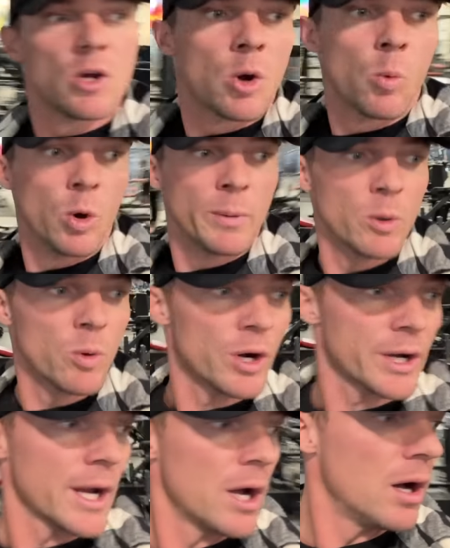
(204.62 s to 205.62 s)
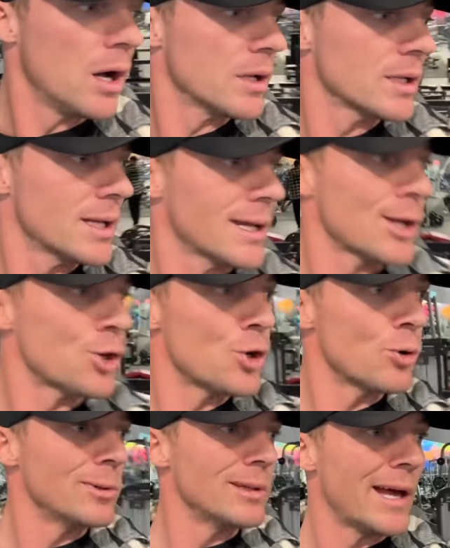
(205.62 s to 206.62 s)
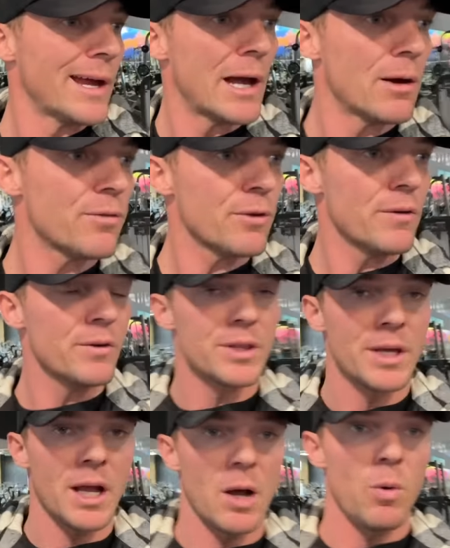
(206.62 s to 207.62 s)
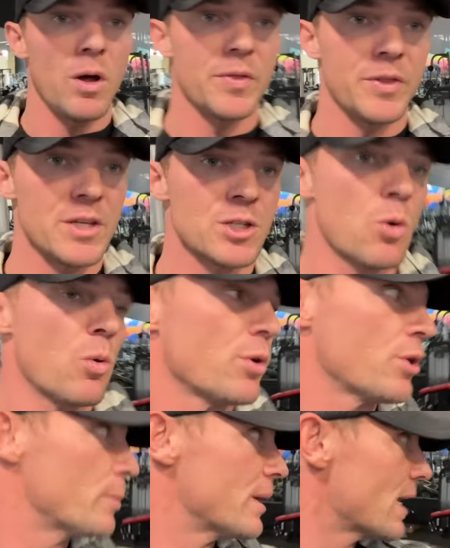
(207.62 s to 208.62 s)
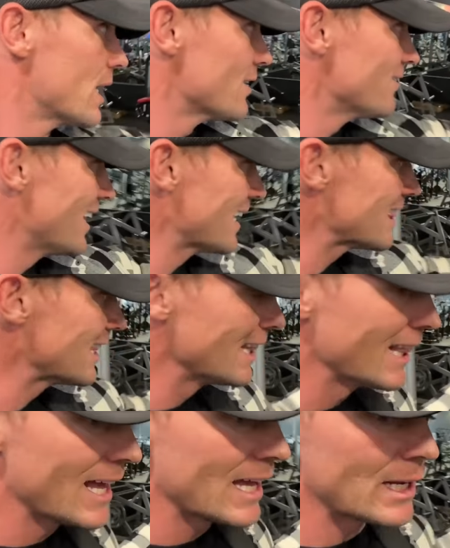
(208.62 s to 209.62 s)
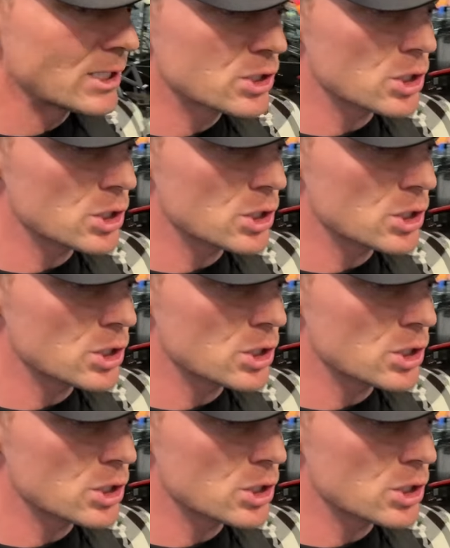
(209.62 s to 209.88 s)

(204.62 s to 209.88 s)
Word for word: we'll be working on getting a new layout for everything. I want this corner to be kind of like the legs,